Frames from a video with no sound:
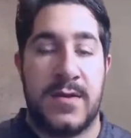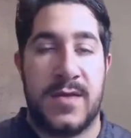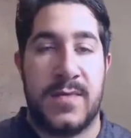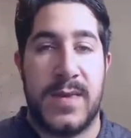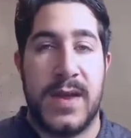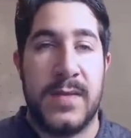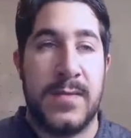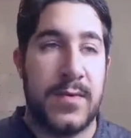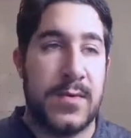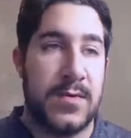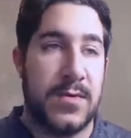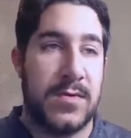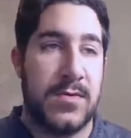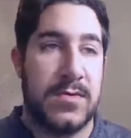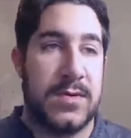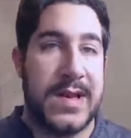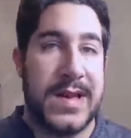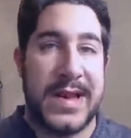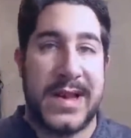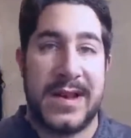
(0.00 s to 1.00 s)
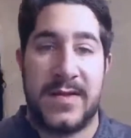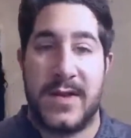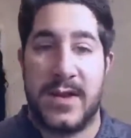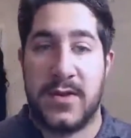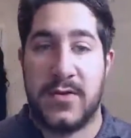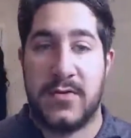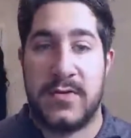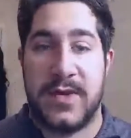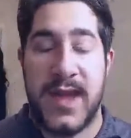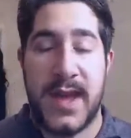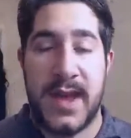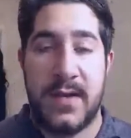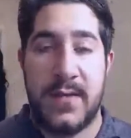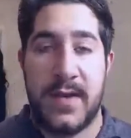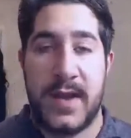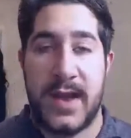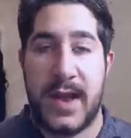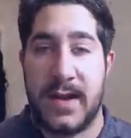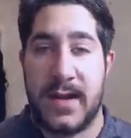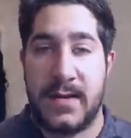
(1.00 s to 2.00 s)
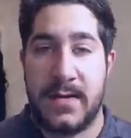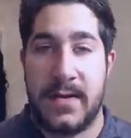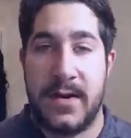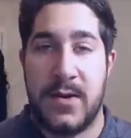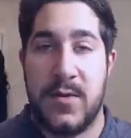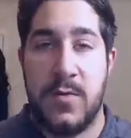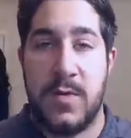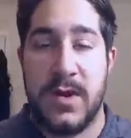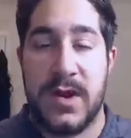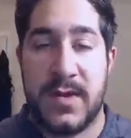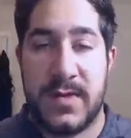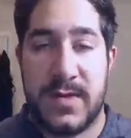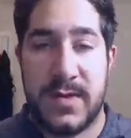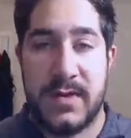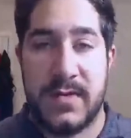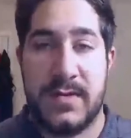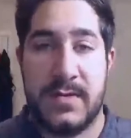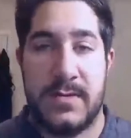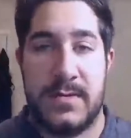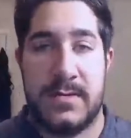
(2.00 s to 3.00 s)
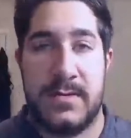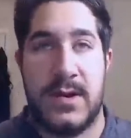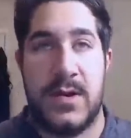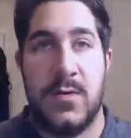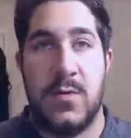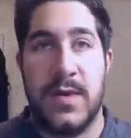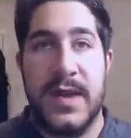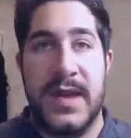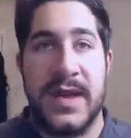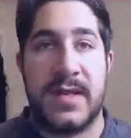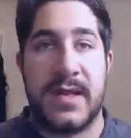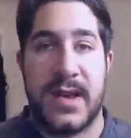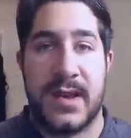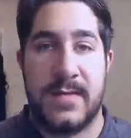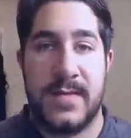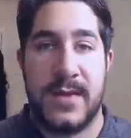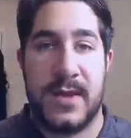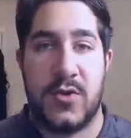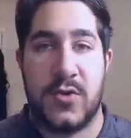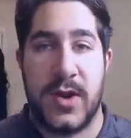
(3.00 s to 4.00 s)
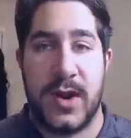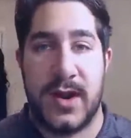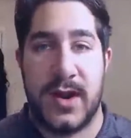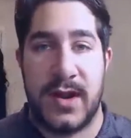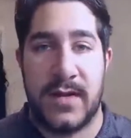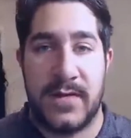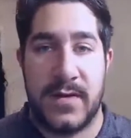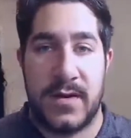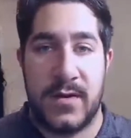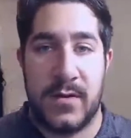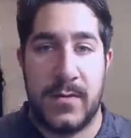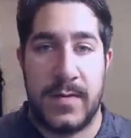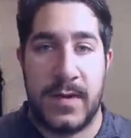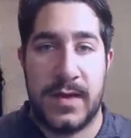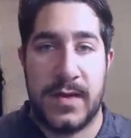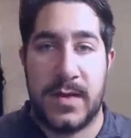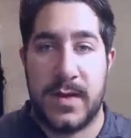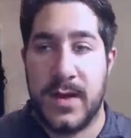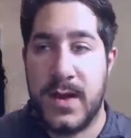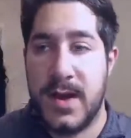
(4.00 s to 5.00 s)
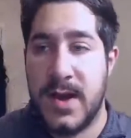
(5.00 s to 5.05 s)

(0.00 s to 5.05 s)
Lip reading: There's people like the other day we had a week segment training for newbies,